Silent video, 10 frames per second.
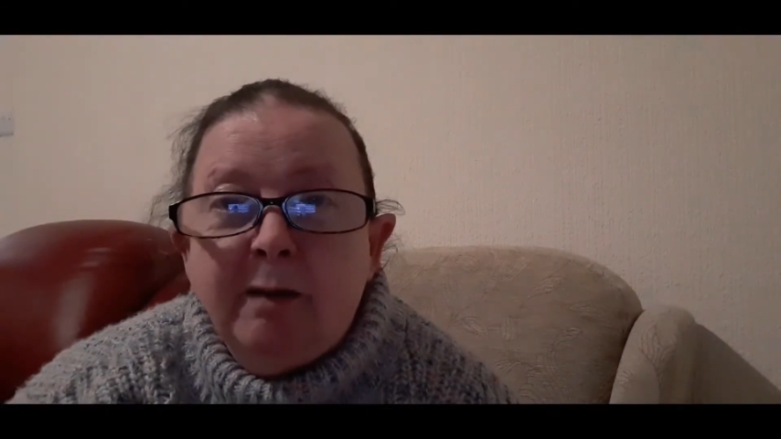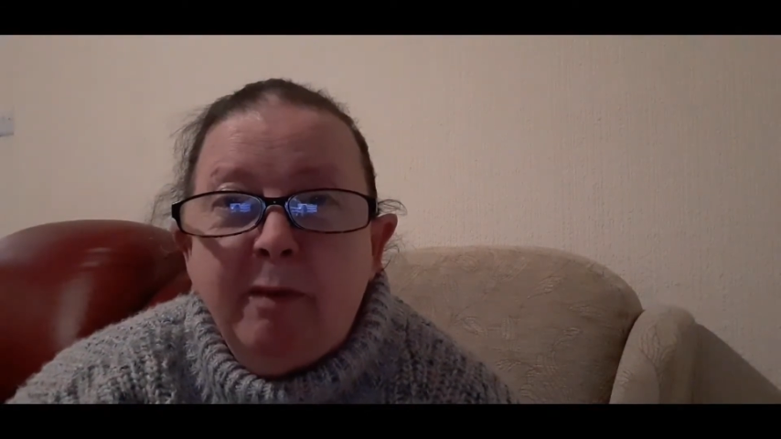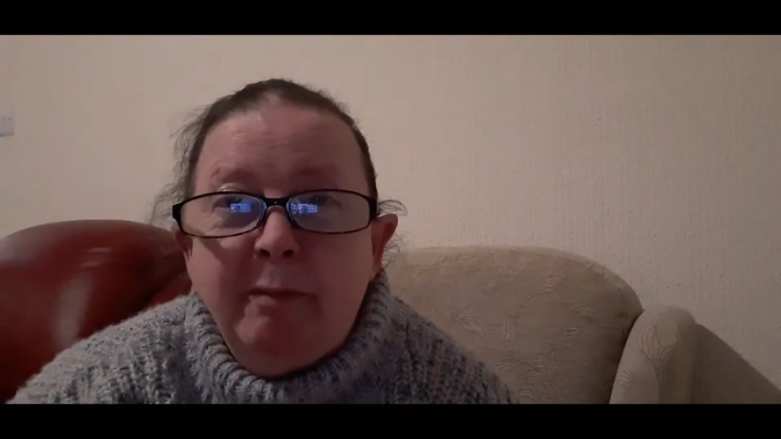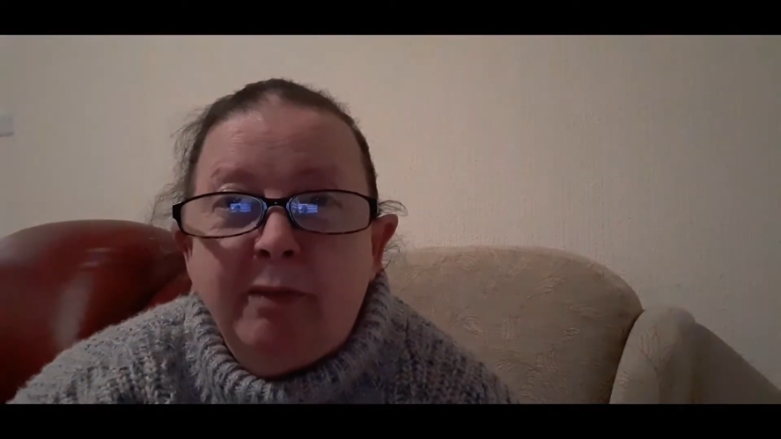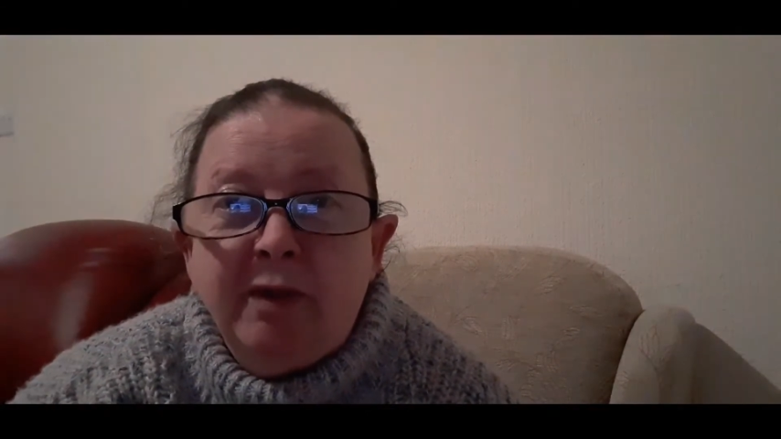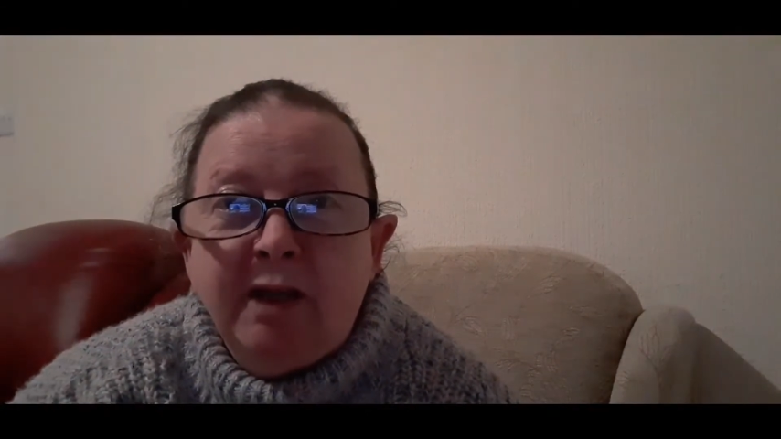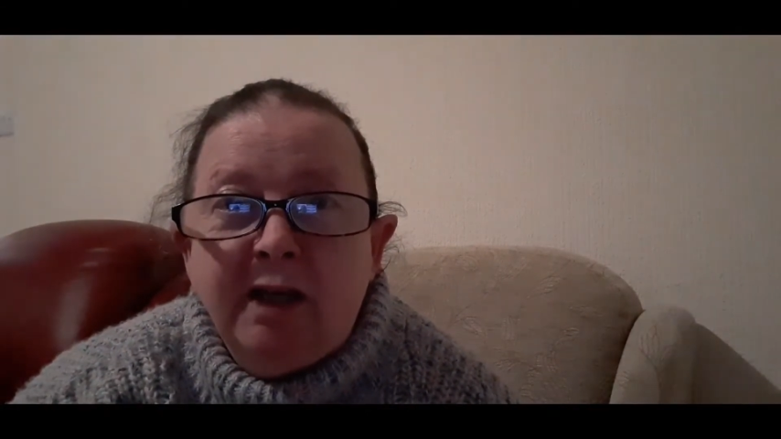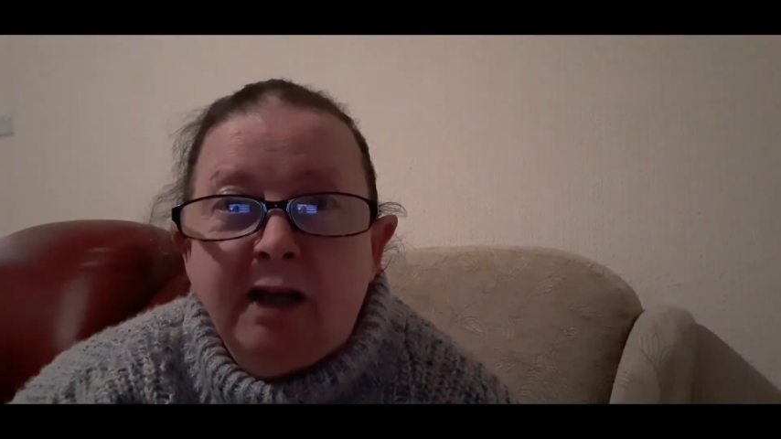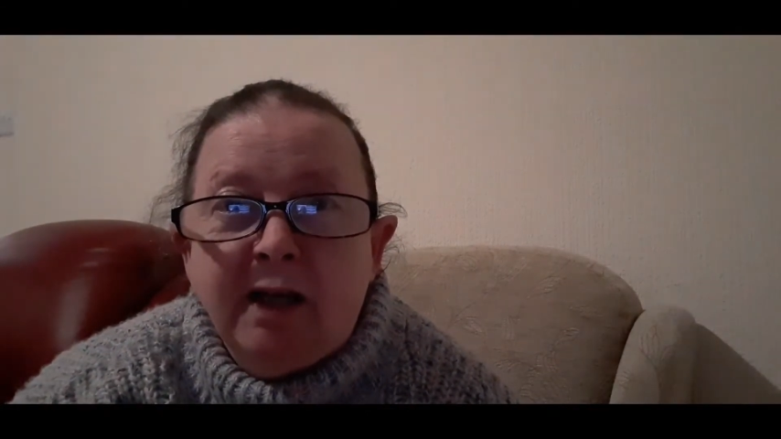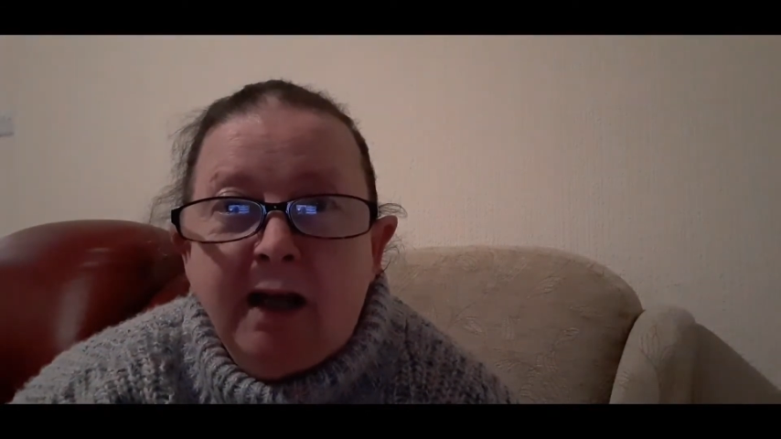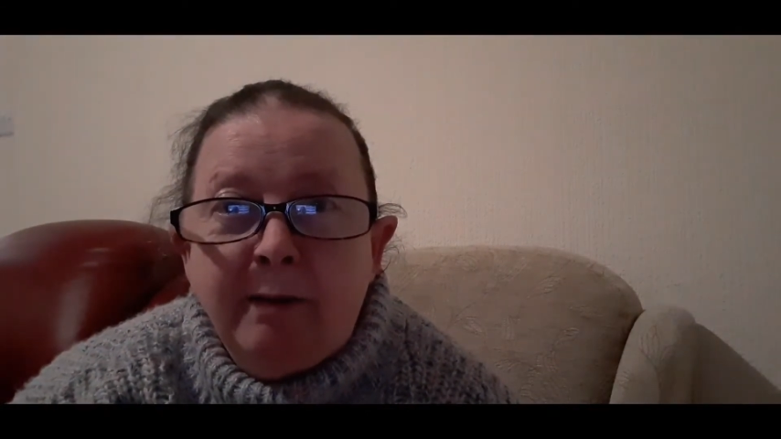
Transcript: remember the